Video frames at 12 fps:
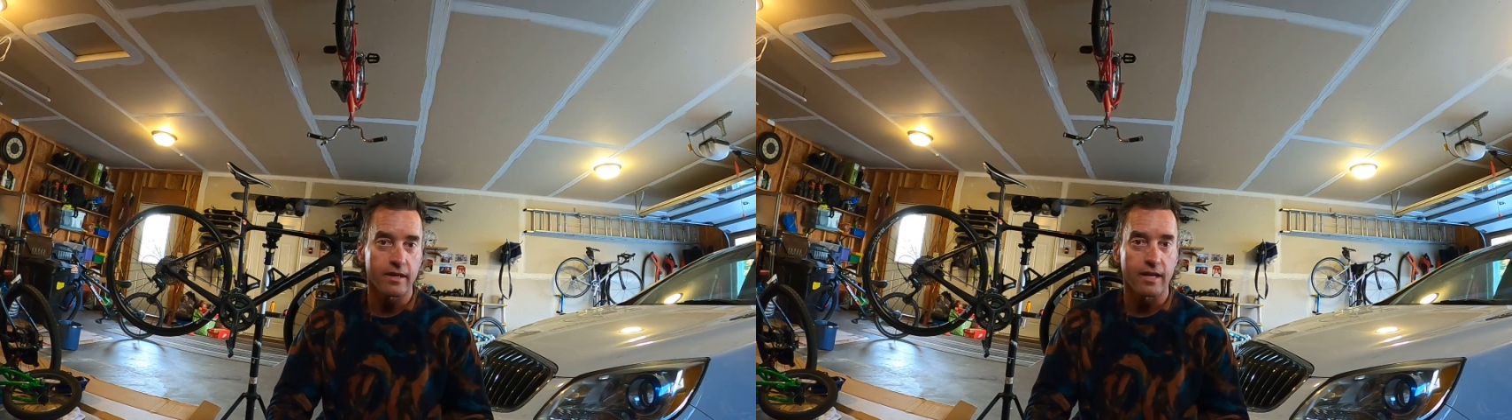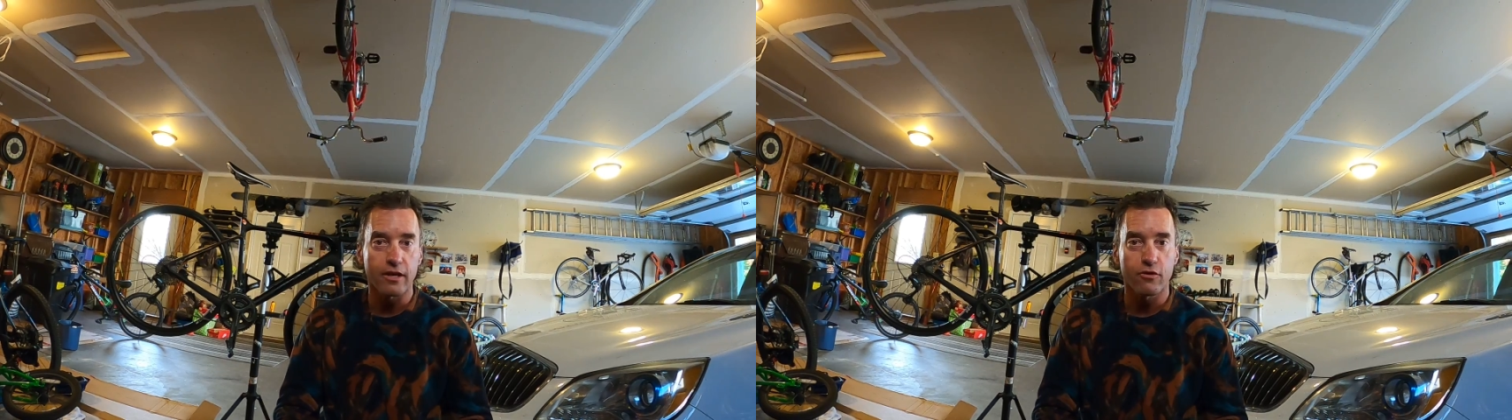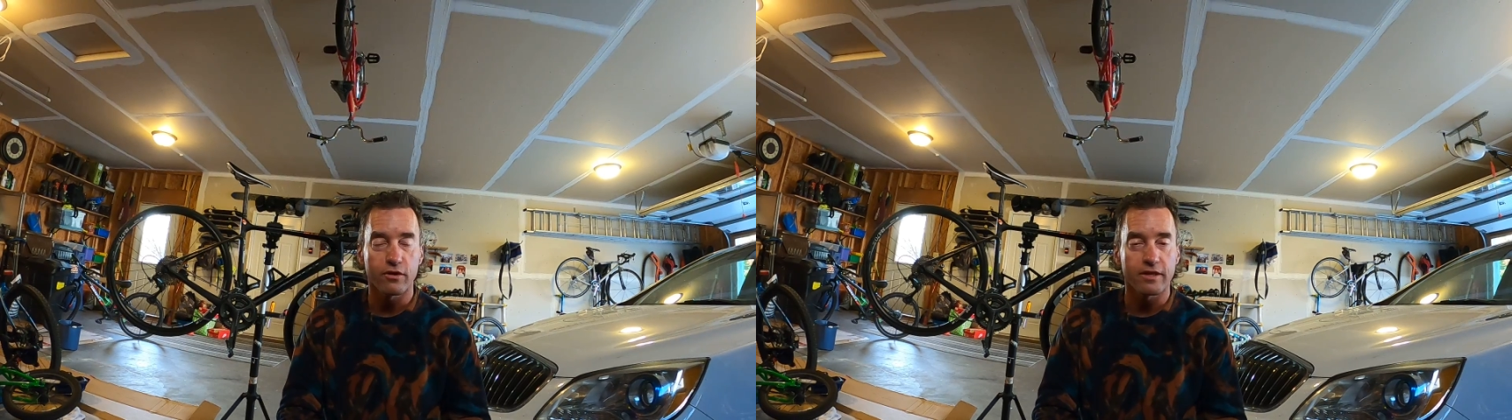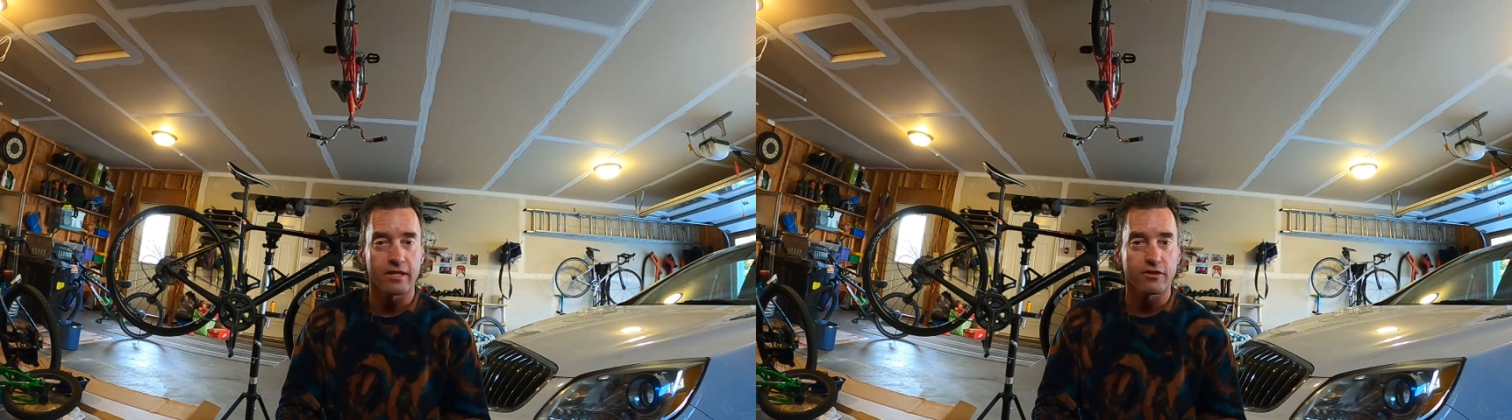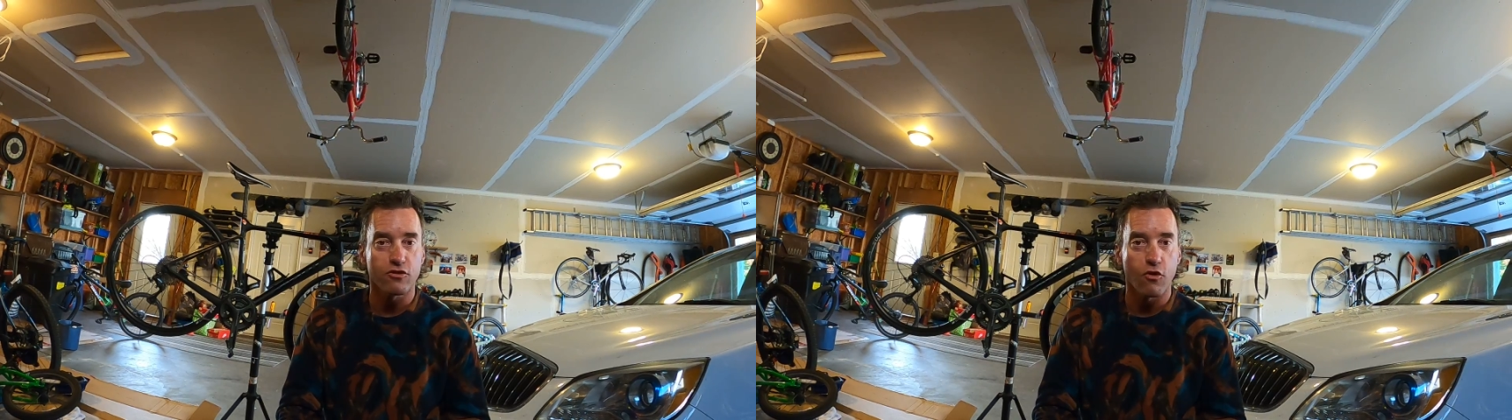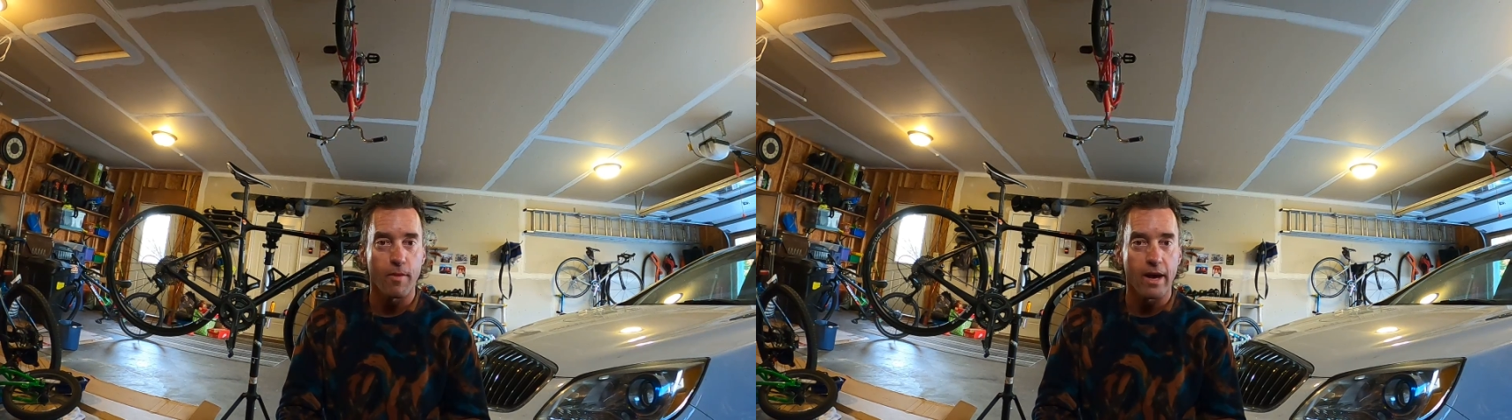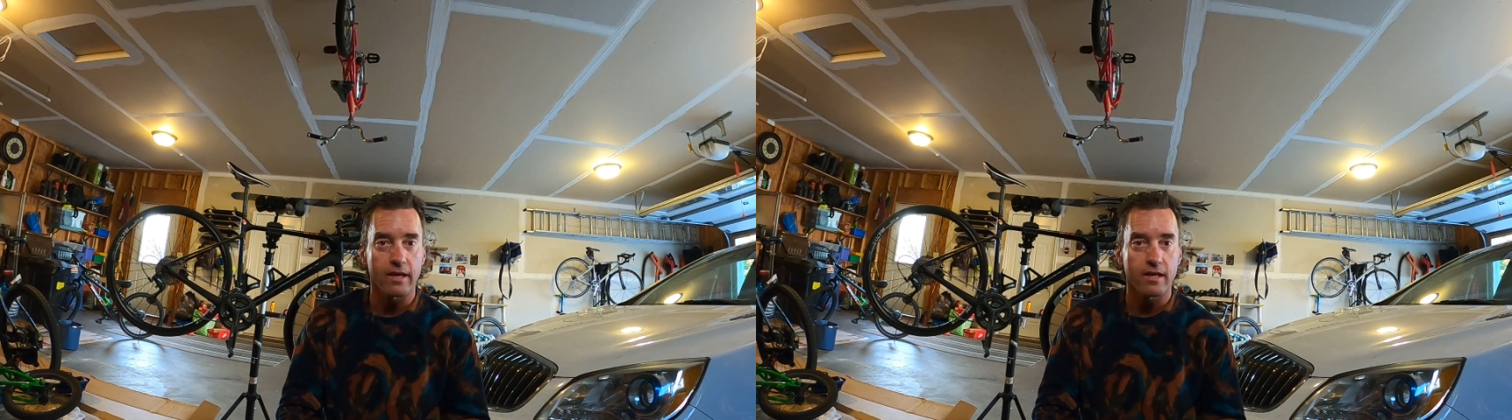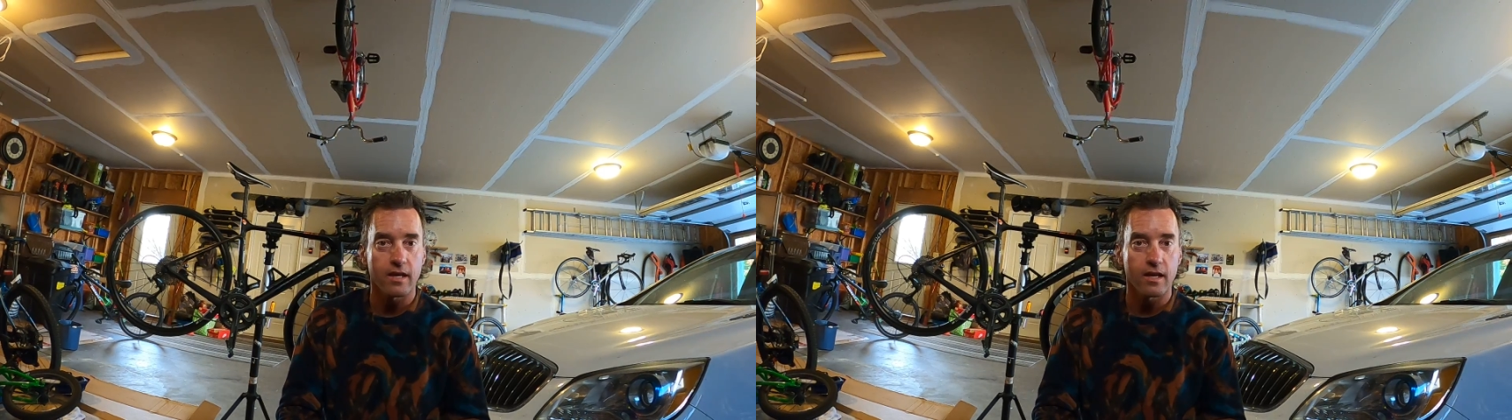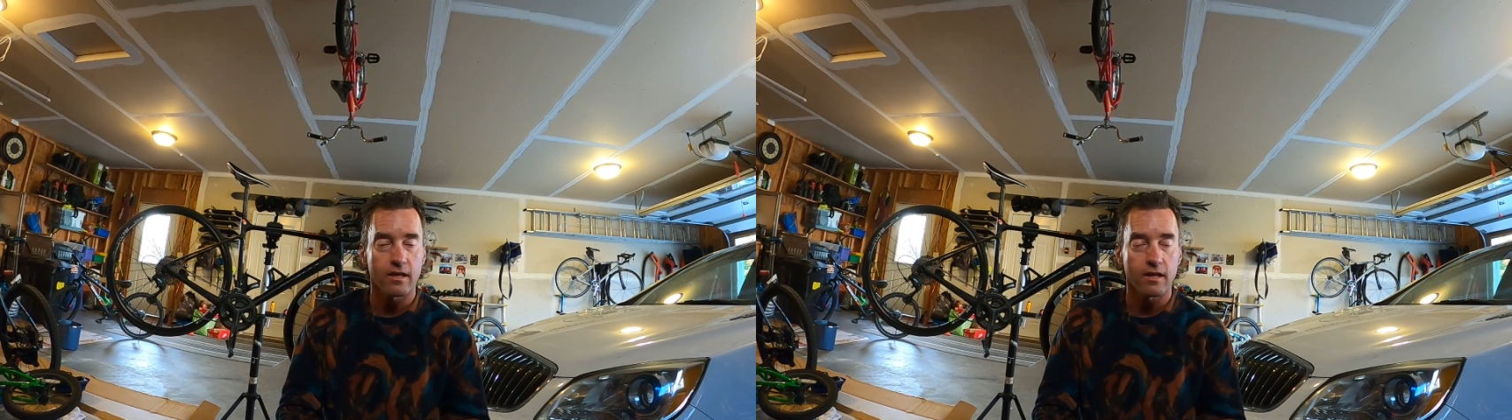and I couldn't get it to go back
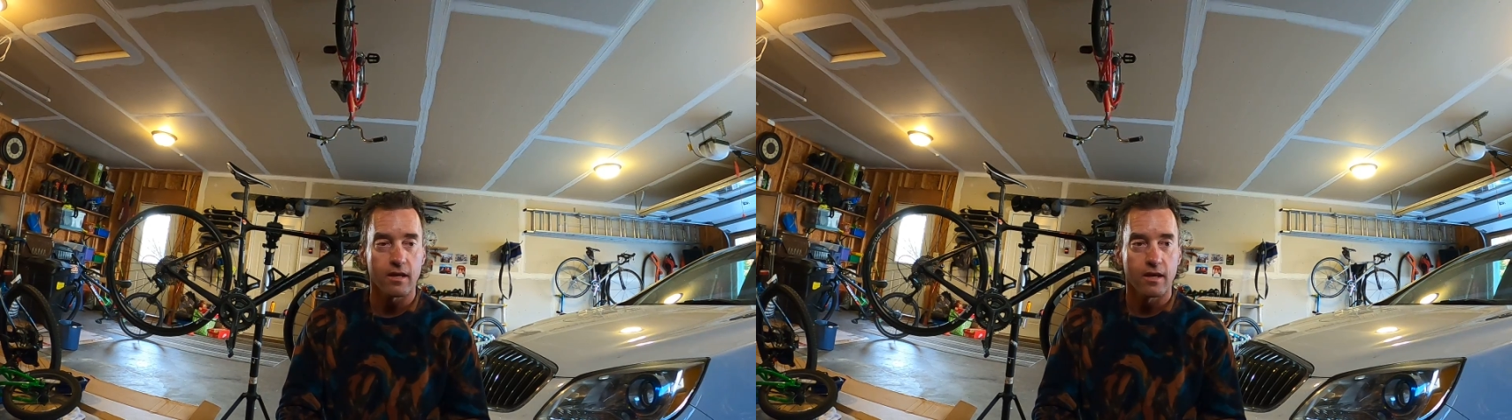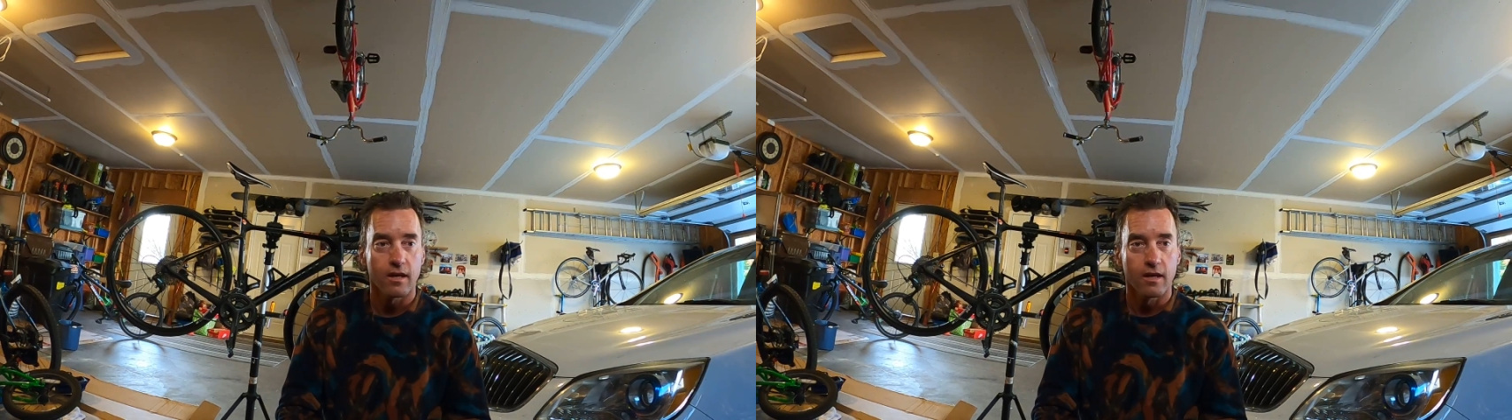in.